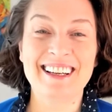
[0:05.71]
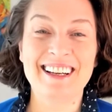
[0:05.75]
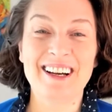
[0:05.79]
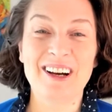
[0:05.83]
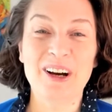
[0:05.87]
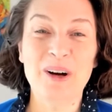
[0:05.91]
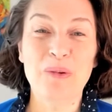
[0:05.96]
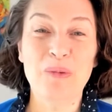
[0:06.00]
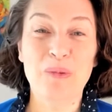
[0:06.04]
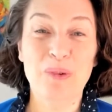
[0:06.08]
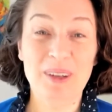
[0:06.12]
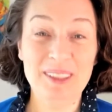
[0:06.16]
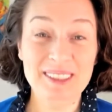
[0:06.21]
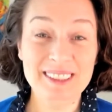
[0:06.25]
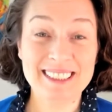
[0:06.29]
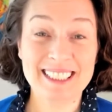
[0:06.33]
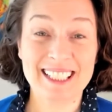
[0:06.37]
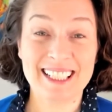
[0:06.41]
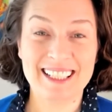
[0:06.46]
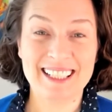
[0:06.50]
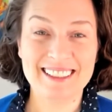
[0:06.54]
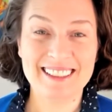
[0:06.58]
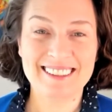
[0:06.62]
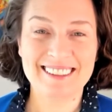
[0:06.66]
One
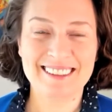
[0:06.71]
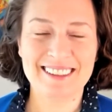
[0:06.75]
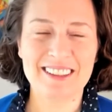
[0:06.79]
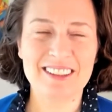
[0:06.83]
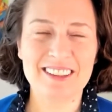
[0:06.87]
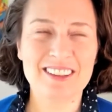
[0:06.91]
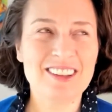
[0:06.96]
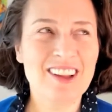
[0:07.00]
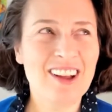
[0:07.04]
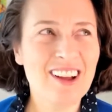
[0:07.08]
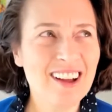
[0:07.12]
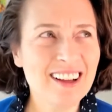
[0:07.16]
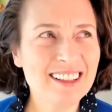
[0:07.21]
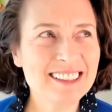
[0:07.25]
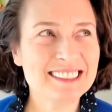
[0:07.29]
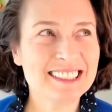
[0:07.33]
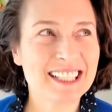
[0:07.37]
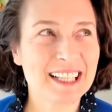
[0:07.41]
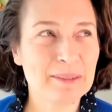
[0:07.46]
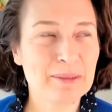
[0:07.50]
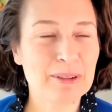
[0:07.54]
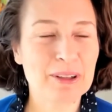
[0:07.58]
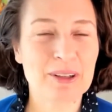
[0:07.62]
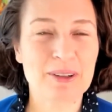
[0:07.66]
day, a long
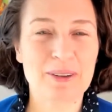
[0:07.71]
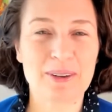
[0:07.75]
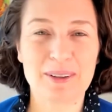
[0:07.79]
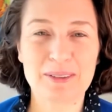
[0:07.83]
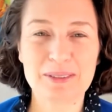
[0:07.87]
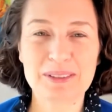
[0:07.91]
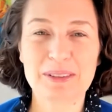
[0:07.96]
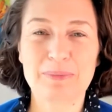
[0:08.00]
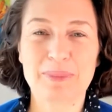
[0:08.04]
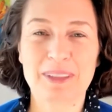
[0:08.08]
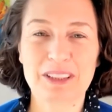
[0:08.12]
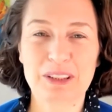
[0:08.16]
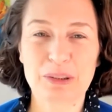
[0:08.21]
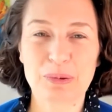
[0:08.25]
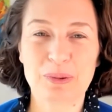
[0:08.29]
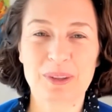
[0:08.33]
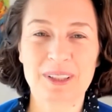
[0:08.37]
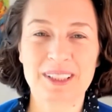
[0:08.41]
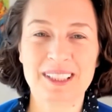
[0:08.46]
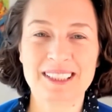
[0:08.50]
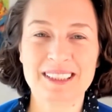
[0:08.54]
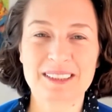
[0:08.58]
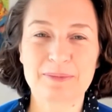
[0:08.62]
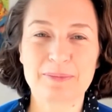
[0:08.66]
time ago, I was in my
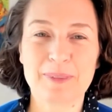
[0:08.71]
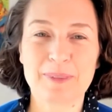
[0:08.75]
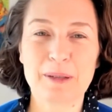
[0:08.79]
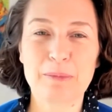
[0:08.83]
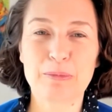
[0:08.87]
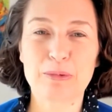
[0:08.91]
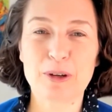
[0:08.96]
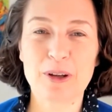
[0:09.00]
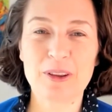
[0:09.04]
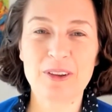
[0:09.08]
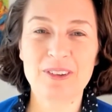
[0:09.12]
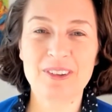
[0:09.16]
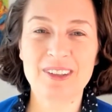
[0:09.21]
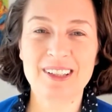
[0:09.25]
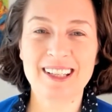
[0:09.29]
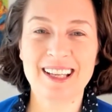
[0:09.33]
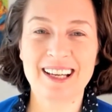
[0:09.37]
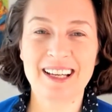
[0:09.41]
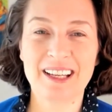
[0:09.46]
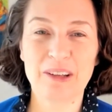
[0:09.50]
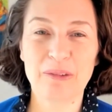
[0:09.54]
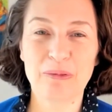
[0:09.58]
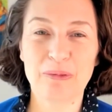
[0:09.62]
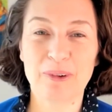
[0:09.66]
20s. My brother and
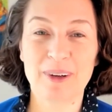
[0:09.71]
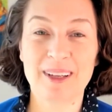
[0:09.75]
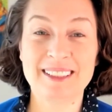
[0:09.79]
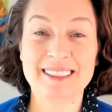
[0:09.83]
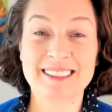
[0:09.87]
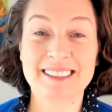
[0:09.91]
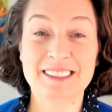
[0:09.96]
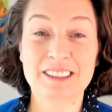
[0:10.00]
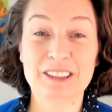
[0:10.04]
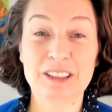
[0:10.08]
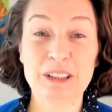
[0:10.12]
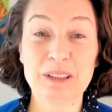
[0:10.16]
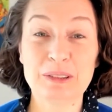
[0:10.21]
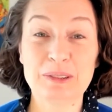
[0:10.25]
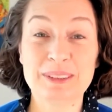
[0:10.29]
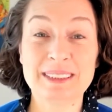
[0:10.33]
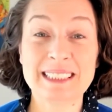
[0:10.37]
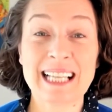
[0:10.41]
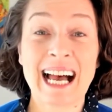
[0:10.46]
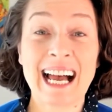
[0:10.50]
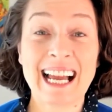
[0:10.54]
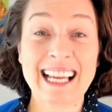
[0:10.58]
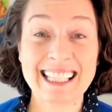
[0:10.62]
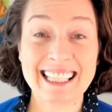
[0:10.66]
I went to
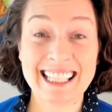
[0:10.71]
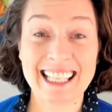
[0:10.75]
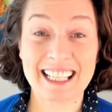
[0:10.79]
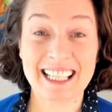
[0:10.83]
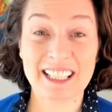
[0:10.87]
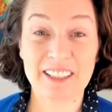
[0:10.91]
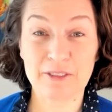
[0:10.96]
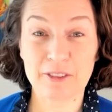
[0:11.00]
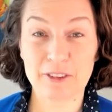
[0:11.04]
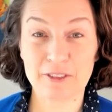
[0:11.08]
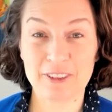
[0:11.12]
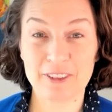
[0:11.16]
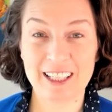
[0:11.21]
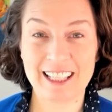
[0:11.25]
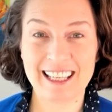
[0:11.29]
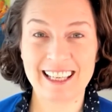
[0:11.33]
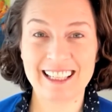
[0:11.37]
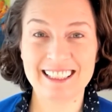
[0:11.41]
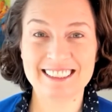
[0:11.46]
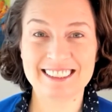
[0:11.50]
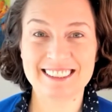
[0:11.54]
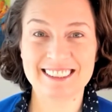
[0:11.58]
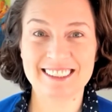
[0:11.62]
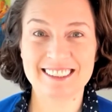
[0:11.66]
Thailand for
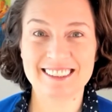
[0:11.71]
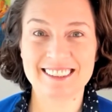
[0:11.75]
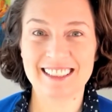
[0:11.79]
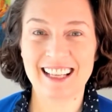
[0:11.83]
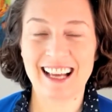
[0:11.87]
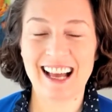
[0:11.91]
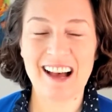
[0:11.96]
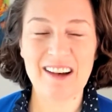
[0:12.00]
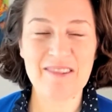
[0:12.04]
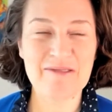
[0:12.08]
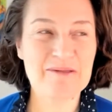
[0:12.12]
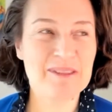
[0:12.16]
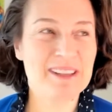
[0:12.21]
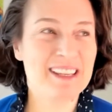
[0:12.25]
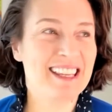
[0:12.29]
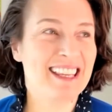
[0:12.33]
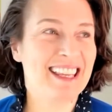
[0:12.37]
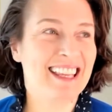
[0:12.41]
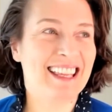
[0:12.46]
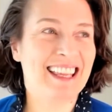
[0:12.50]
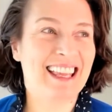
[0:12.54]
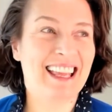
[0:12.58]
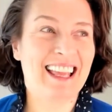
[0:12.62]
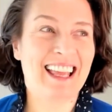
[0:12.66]
vacation.
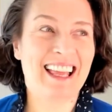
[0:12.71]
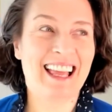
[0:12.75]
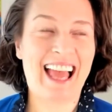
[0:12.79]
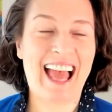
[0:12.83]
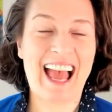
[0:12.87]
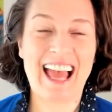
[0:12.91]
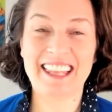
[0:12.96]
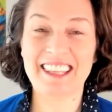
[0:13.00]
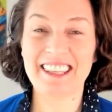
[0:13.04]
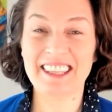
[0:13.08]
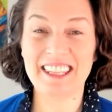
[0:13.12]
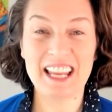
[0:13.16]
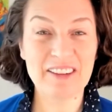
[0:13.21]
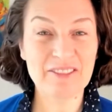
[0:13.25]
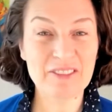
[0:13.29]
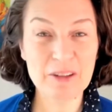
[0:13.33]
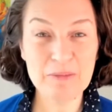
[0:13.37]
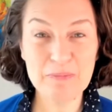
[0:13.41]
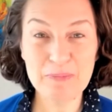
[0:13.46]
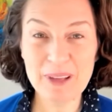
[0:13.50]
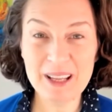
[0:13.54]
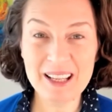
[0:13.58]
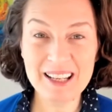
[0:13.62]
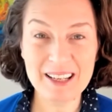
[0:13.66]
We had never
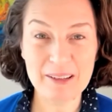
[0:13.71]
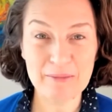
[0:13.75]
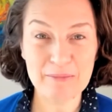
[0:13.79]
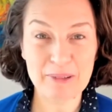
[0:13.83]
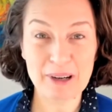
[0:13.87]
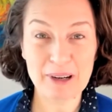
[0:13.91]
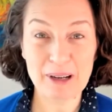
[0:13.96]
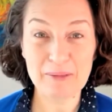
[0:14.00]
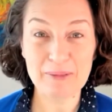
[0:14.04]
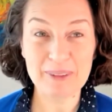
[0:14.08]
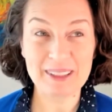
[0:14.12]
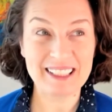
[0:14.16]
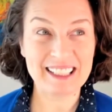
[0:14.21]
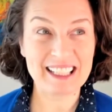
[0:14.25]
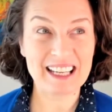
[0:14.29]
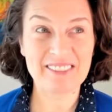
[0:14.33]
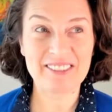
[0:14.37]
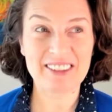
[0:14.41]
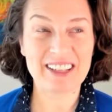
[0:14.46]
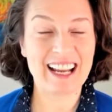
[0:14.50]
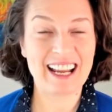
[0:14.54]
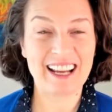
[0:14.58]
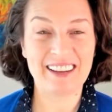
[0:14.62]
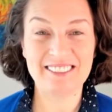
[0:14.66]
been and probably never
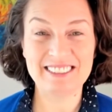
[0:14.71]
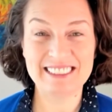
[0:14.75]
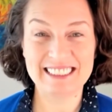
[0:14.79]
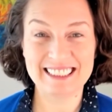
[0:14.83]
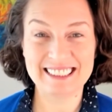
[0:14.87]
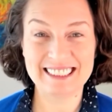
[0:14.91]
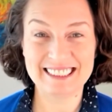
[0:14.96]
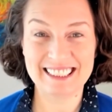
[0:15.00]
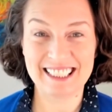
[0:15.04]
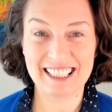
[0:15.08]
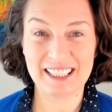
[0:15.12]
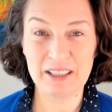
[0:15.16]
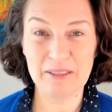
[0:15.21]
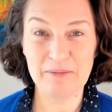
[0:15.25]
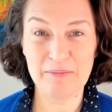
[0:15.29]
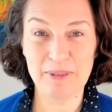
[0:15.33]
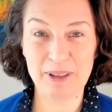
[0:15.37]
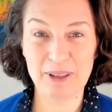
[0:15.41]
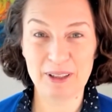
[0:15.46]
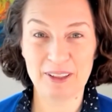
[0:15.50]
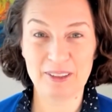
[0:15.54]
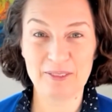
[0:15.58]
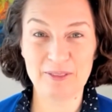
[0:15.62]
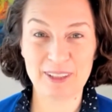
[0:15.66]
have since then been
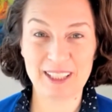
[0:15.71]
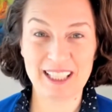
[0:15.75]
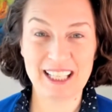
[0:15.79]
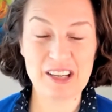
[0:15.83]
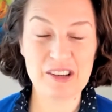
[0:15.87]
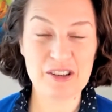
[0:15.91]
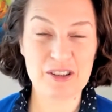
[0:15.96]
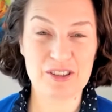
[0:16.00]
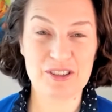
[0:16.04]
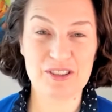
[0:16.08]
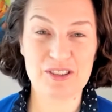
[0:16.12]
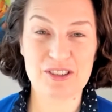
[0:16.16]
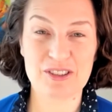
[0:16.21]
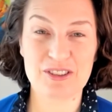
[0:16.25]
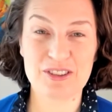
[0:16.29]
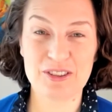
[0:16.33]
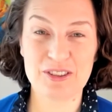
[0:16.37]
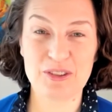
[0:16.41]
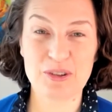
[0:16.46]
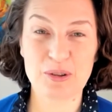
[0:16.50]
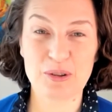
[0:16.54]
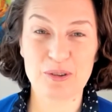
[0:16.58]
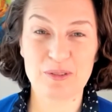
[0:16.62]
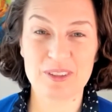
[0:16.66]
on vacation, just the
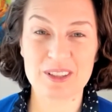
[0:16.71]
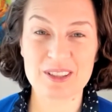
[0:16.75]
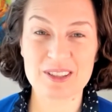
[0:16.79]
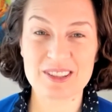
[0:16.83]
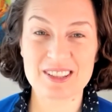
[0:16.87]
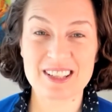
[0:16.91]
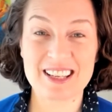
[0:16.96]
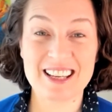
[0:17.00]
two of us.